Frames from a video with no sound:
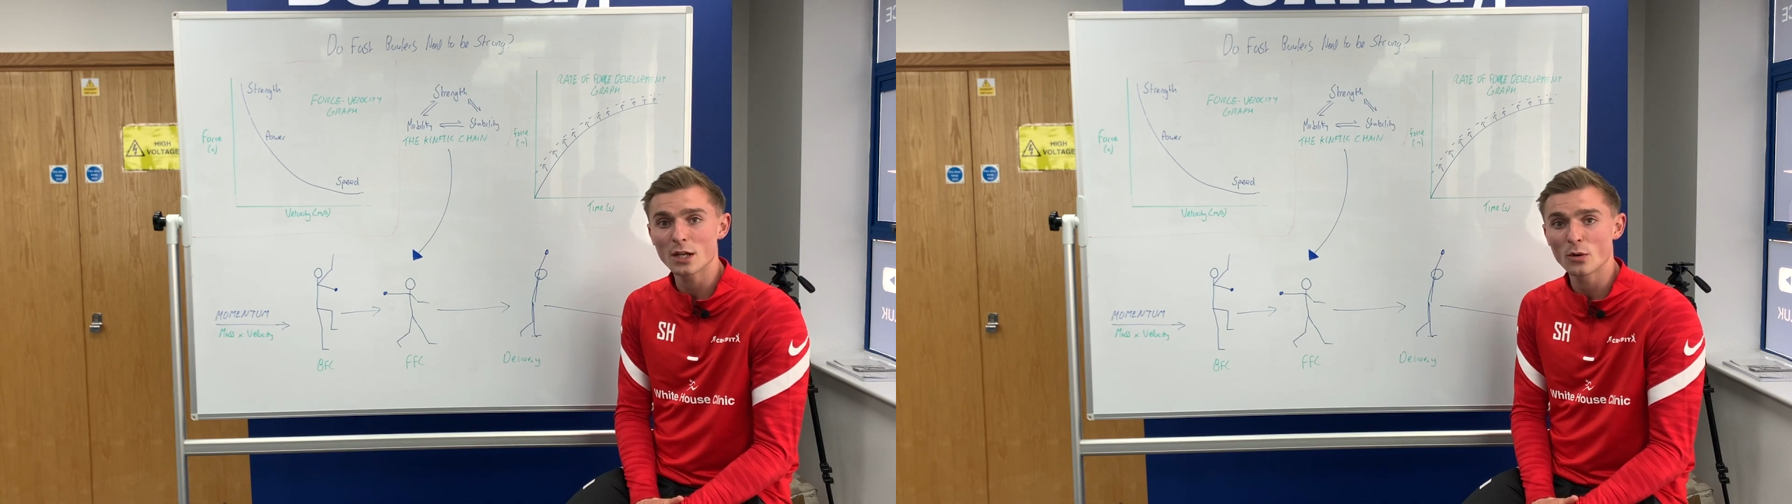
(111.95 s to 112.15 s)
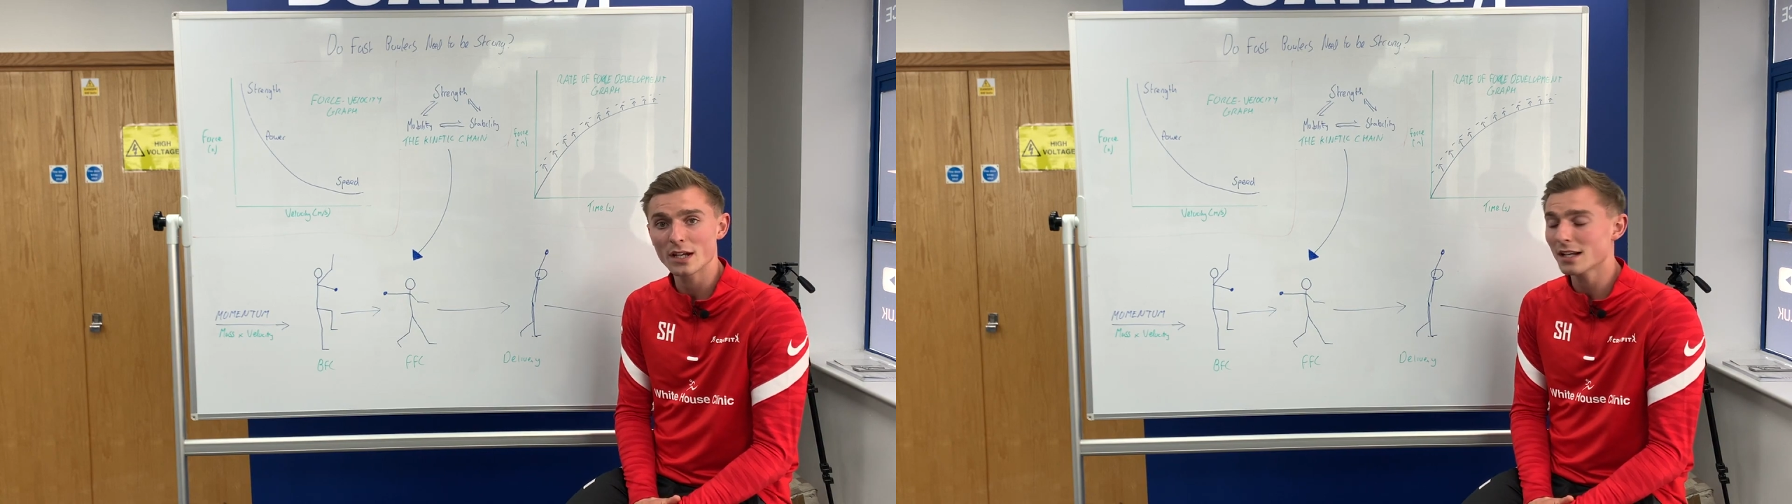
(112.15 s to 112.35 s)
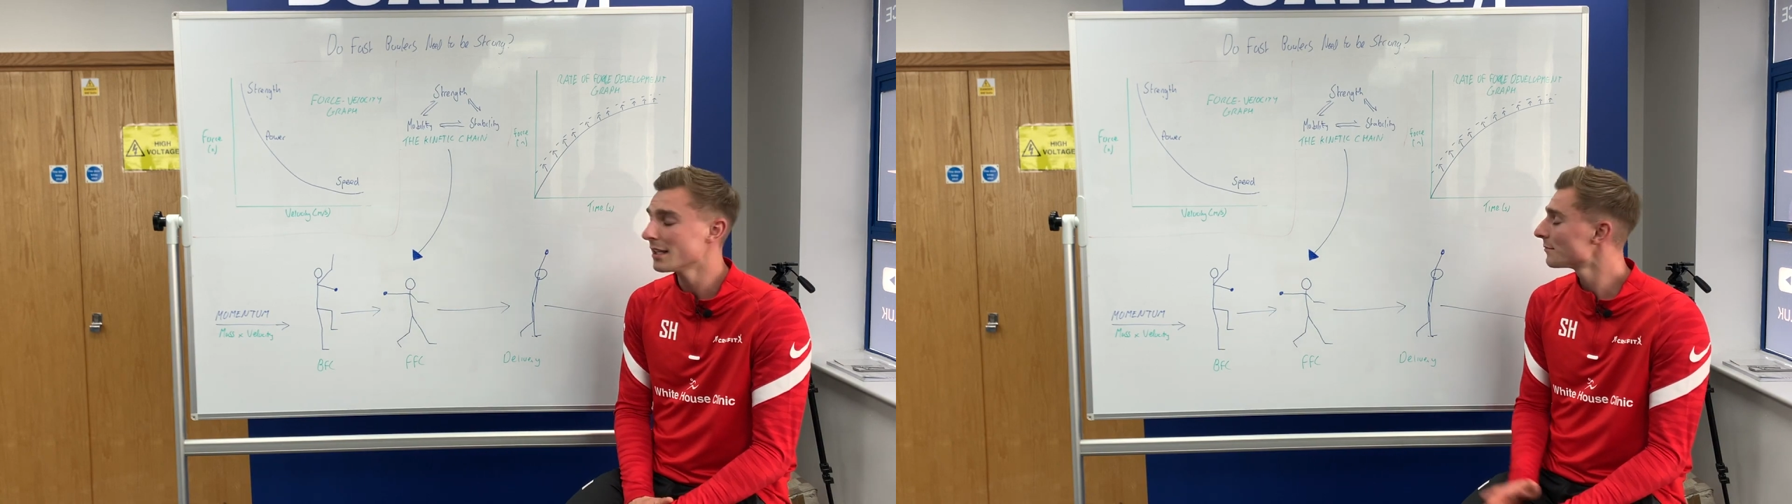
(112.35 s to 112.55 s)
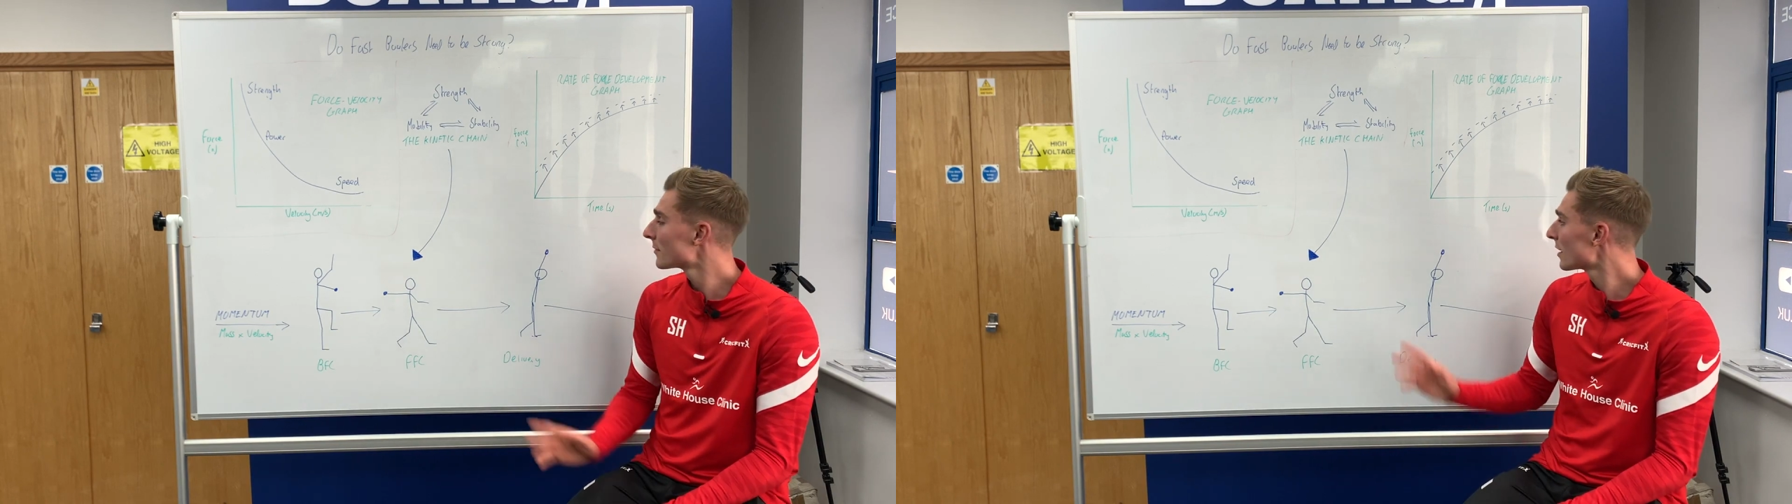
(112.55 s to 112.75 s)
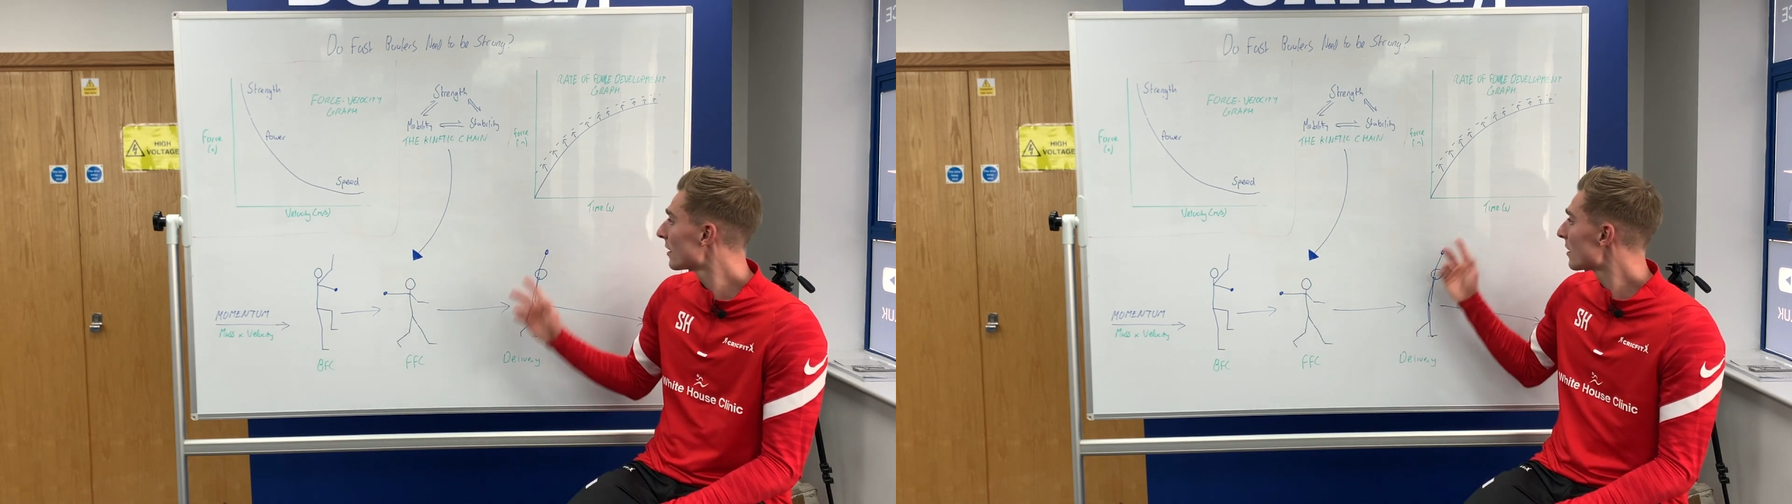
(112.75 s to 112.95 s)
quickly,
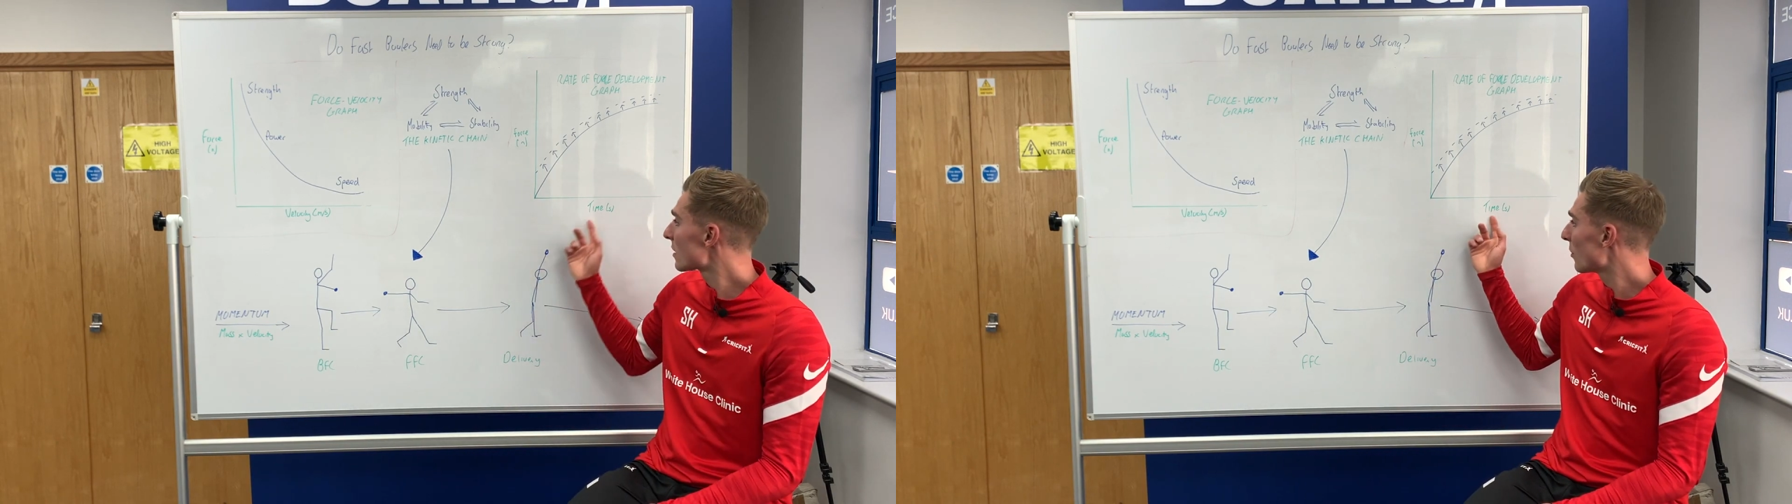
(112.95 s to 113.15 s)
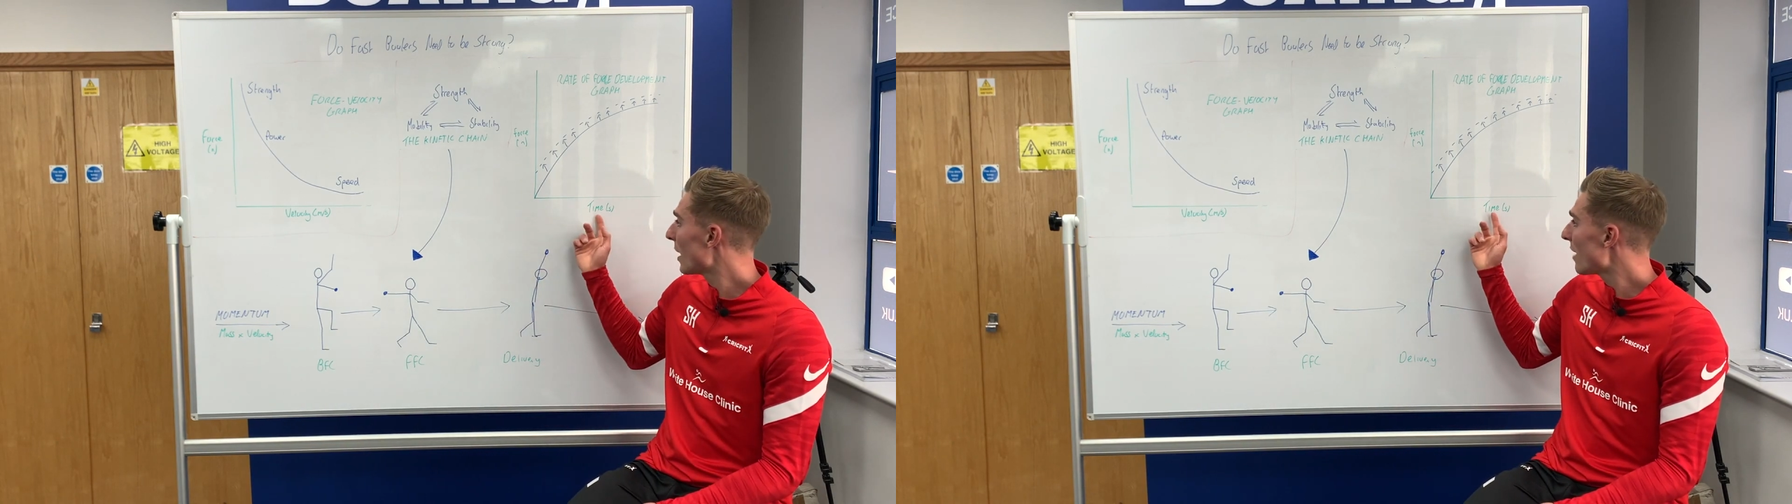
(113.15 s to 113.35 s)
so we